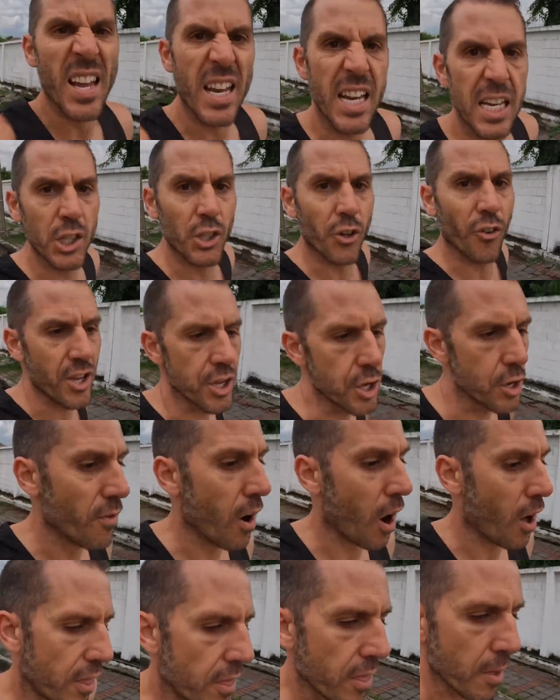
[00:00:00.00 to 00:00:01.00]
injuring you
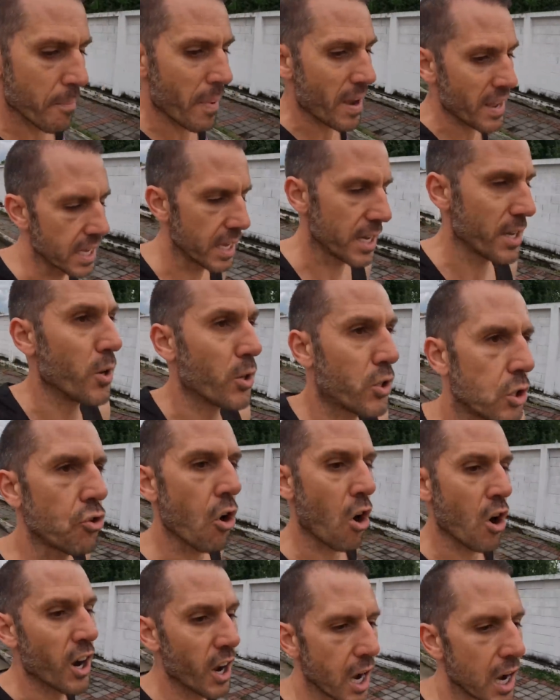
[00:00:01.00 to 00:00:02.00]
rather than making you
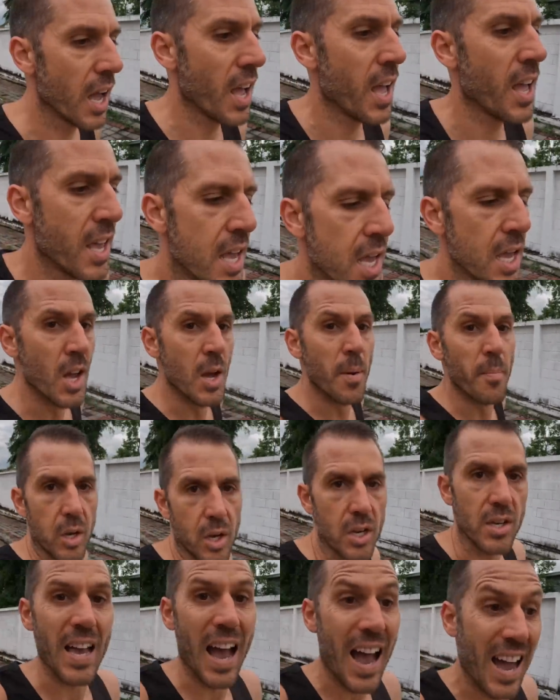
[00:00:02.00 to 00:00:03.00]
stronger,
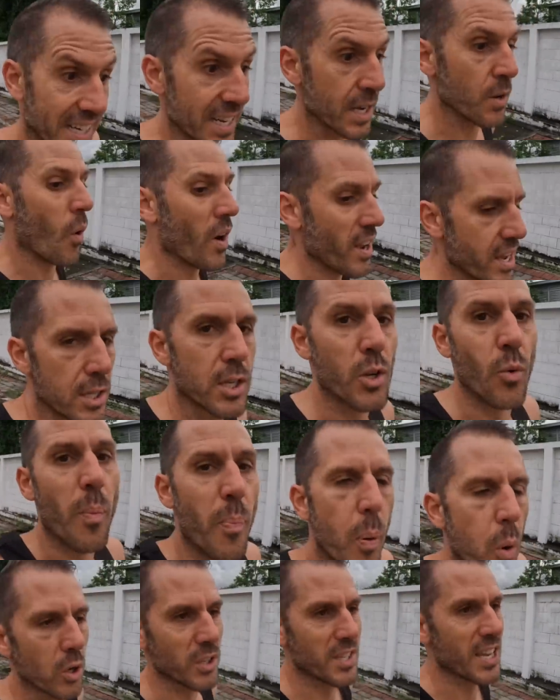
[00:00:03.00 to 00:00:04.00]
because adding weight to a
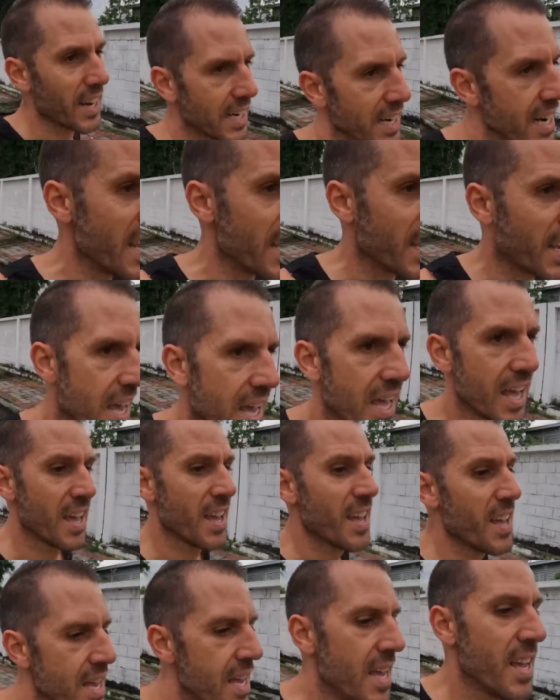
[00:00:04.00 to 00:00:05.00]
poor technique
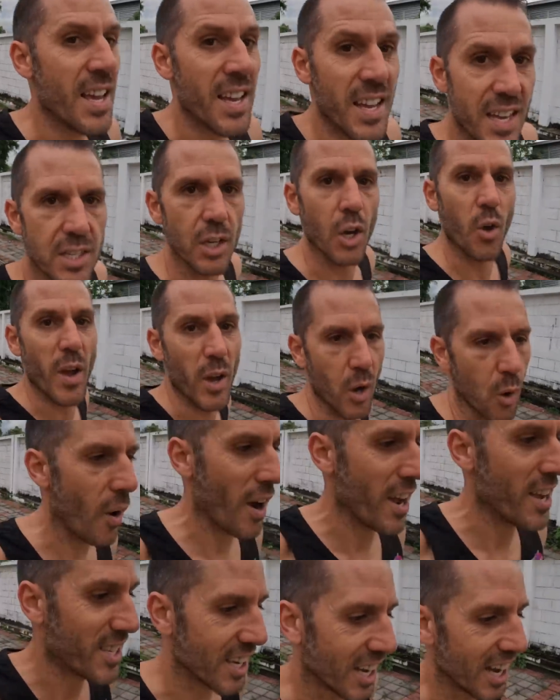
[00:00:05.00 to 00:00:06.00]
is a quick
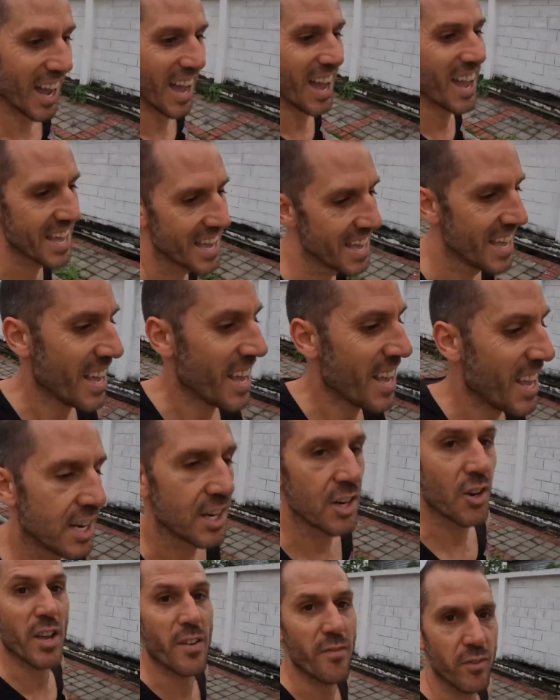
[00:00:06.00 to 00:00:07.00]
way to
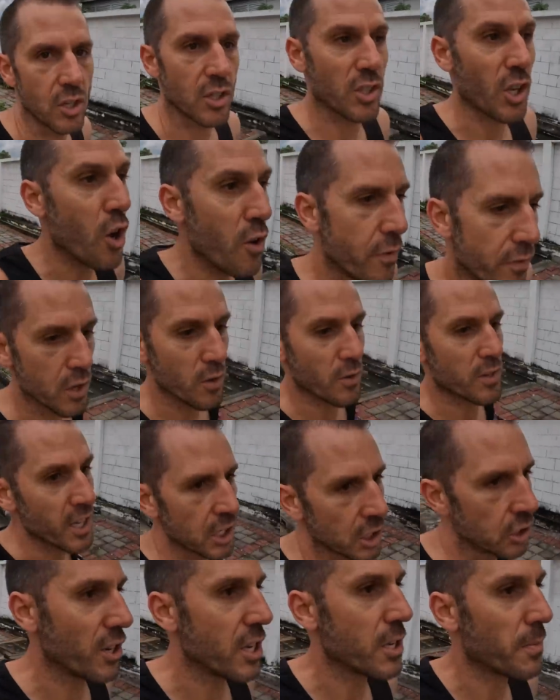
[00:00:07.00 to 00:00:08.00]
not even just overuse
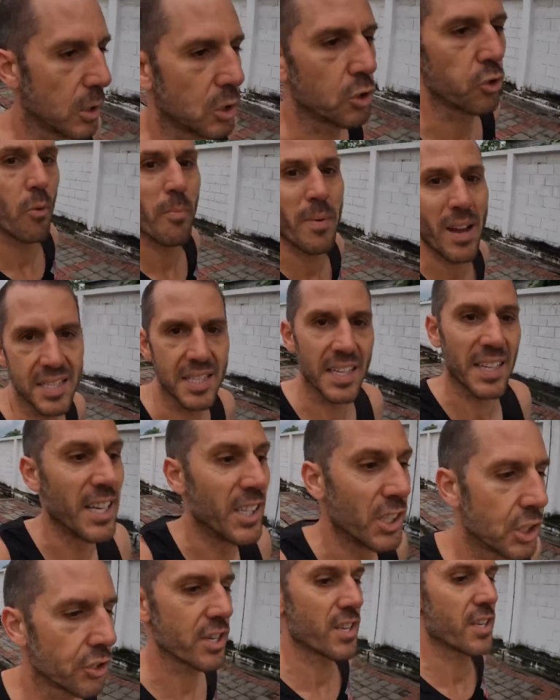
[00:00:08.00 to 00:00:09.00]
injuries but traumatic
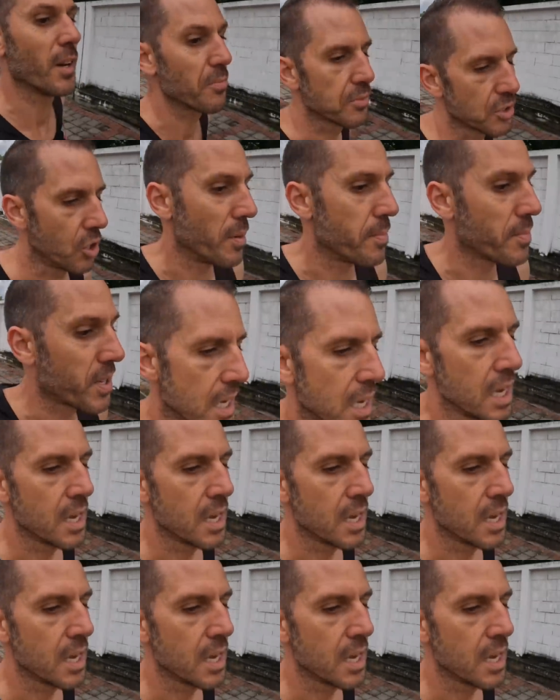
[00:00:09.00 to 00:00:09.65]
injuries sometimes.